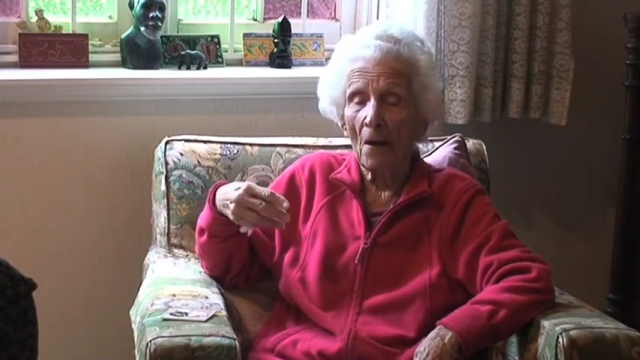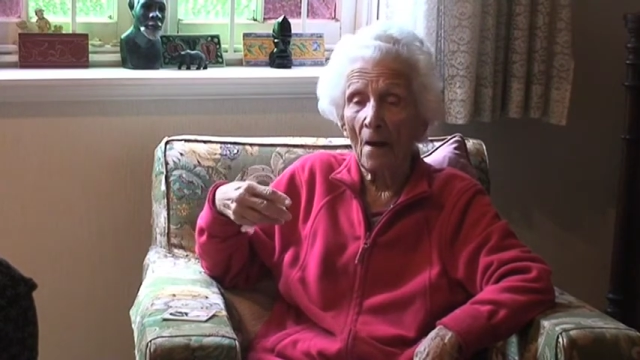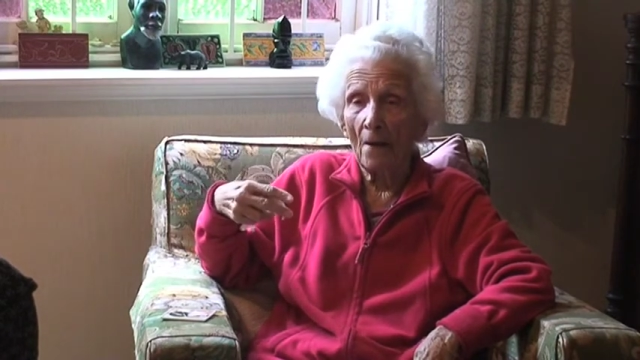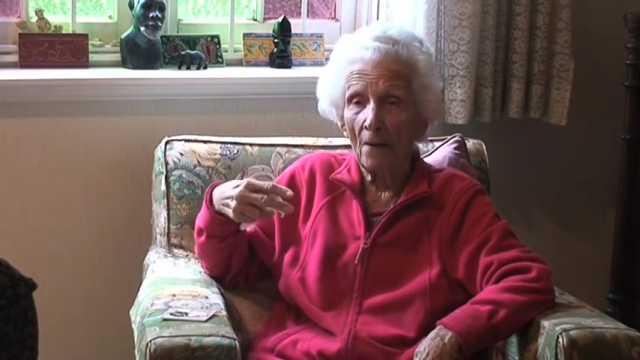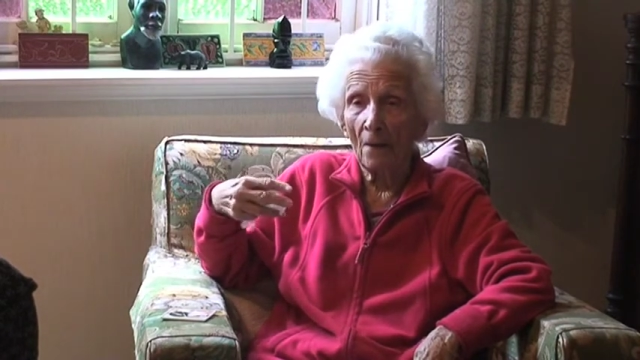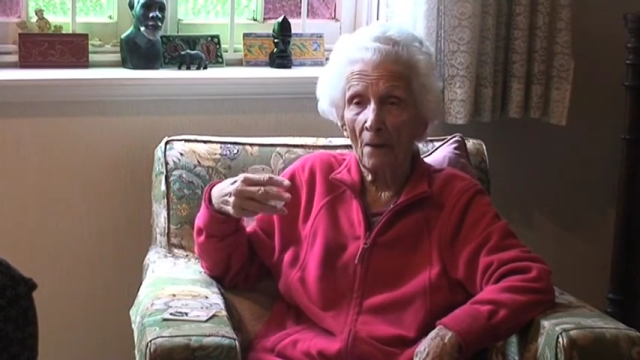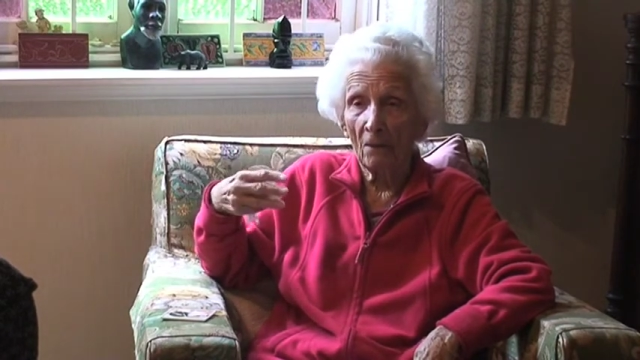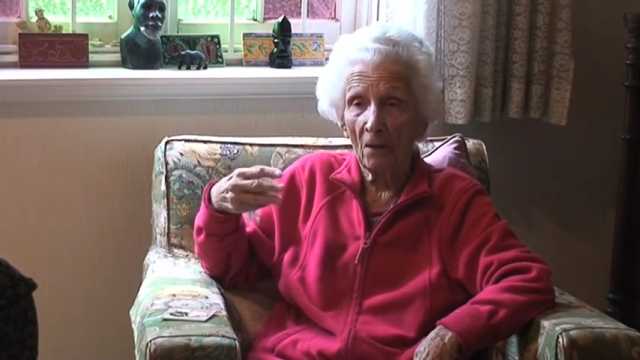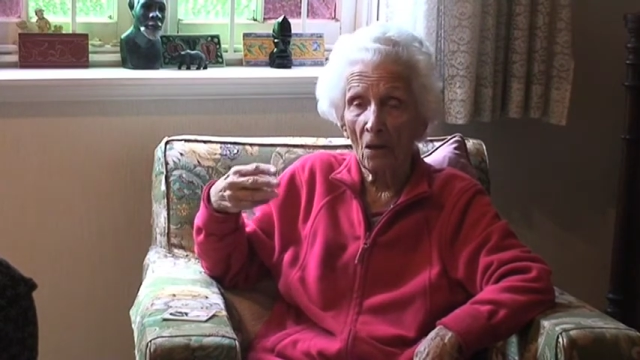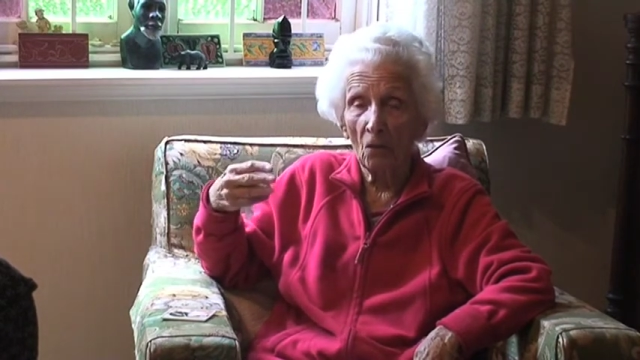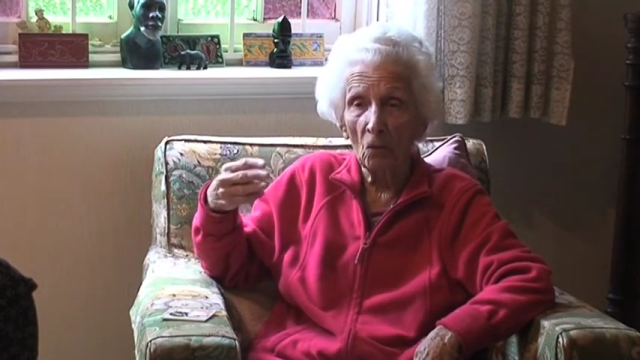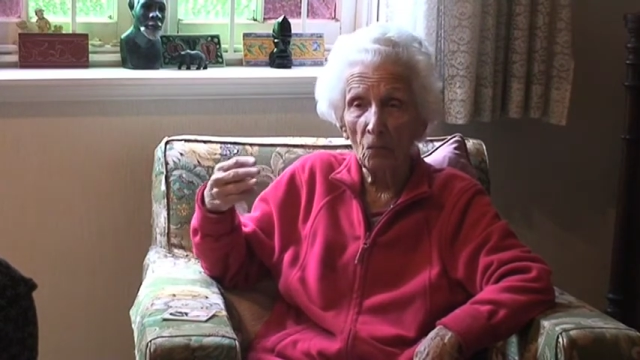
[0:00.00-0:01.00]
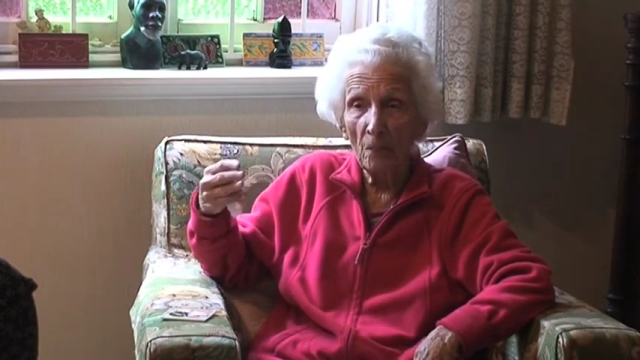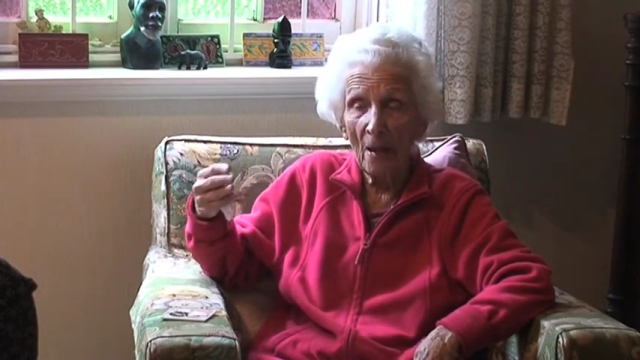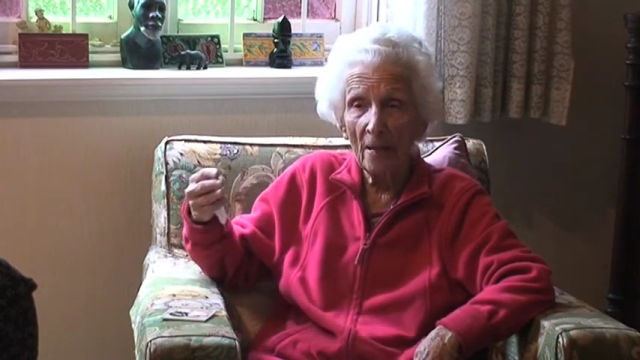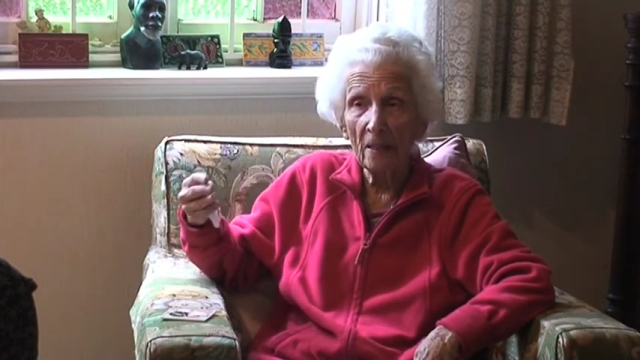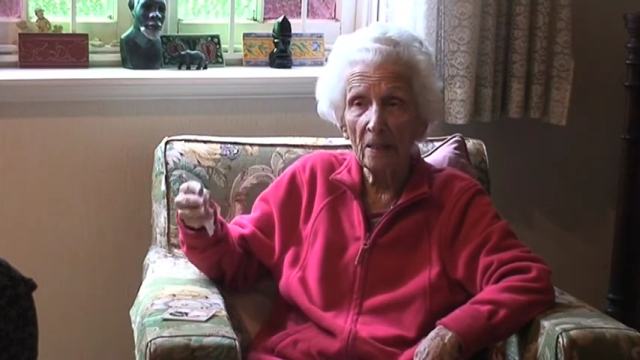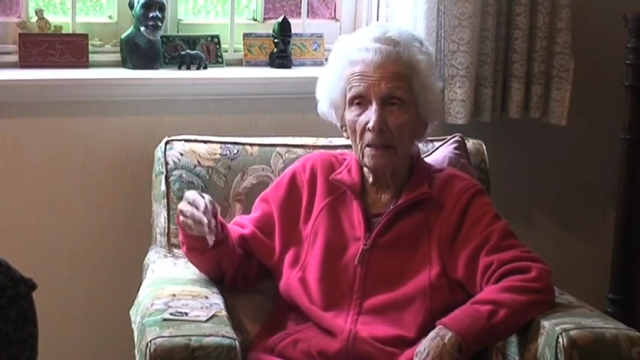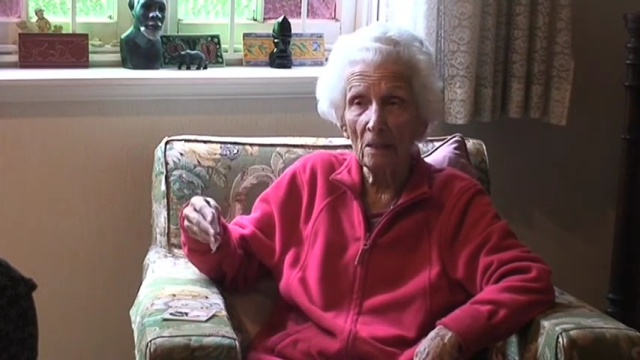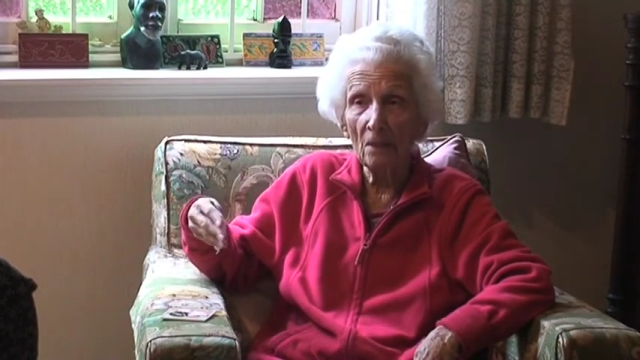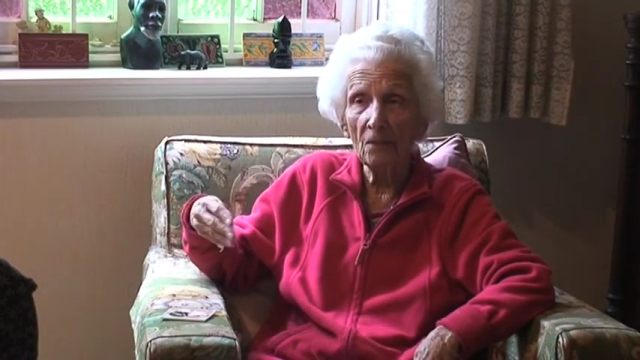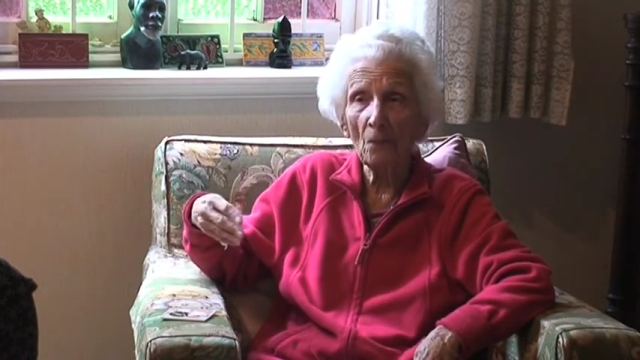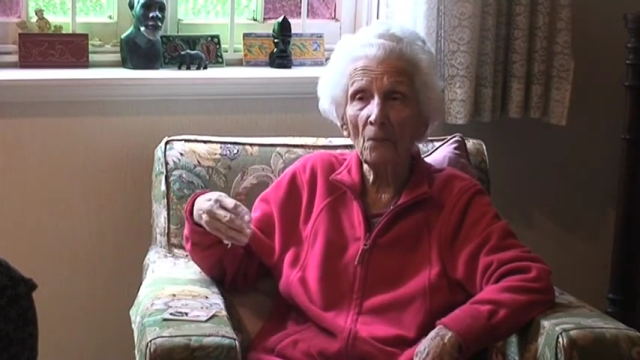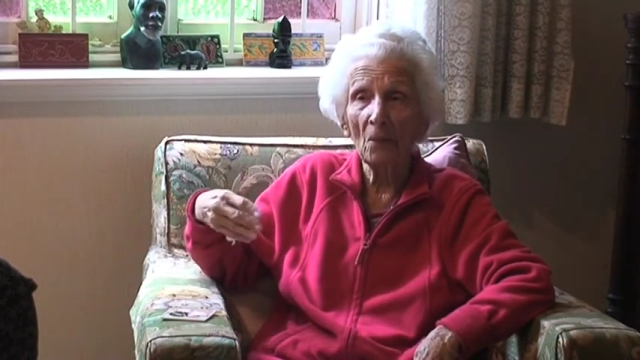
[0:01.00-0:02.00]
a good painkiller
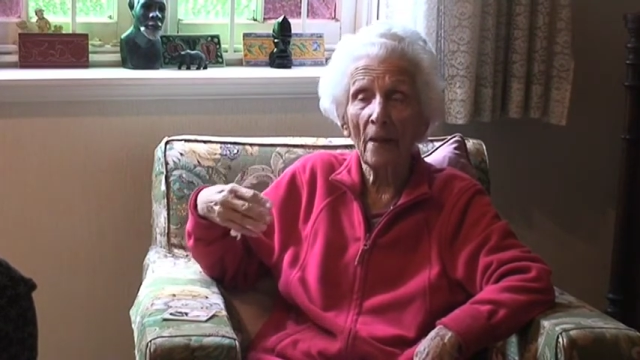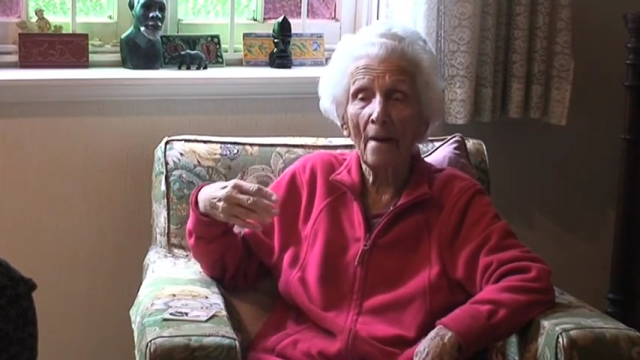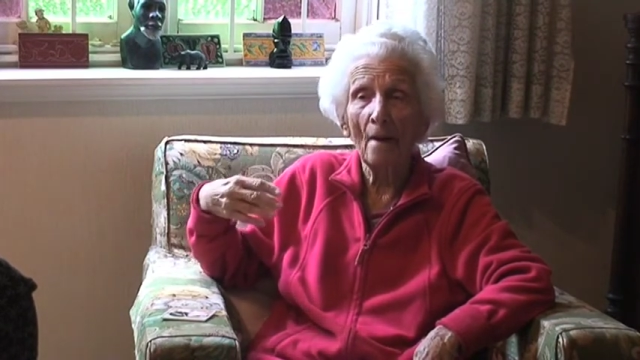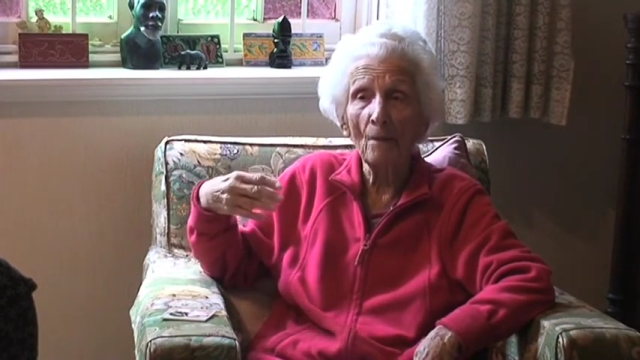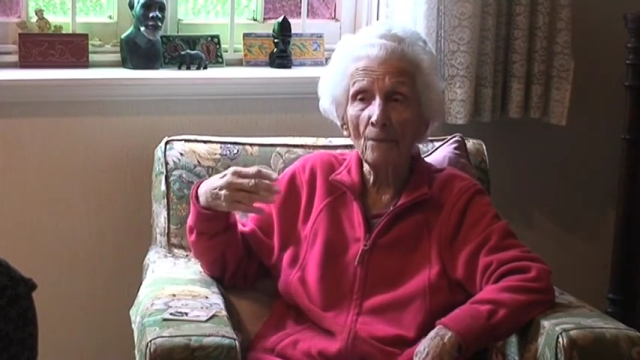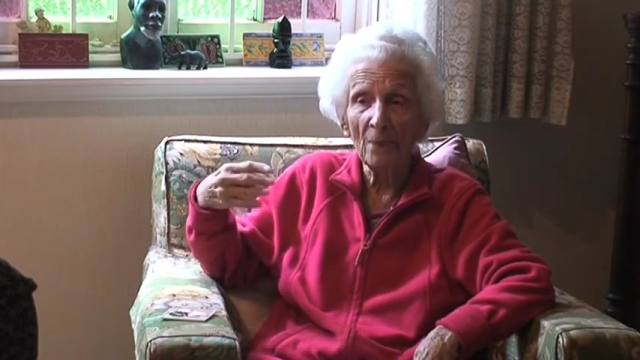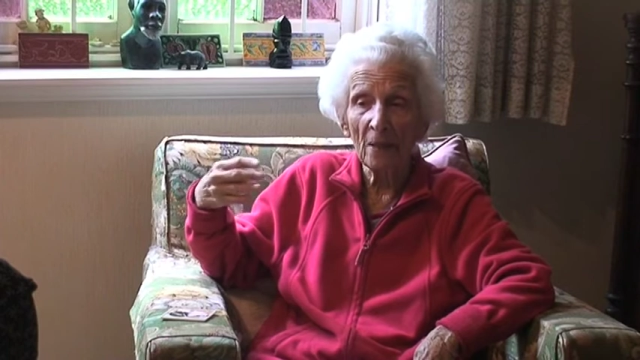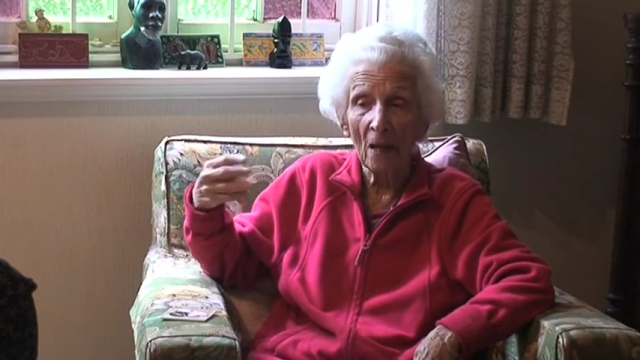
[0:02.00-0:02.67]
that will help me.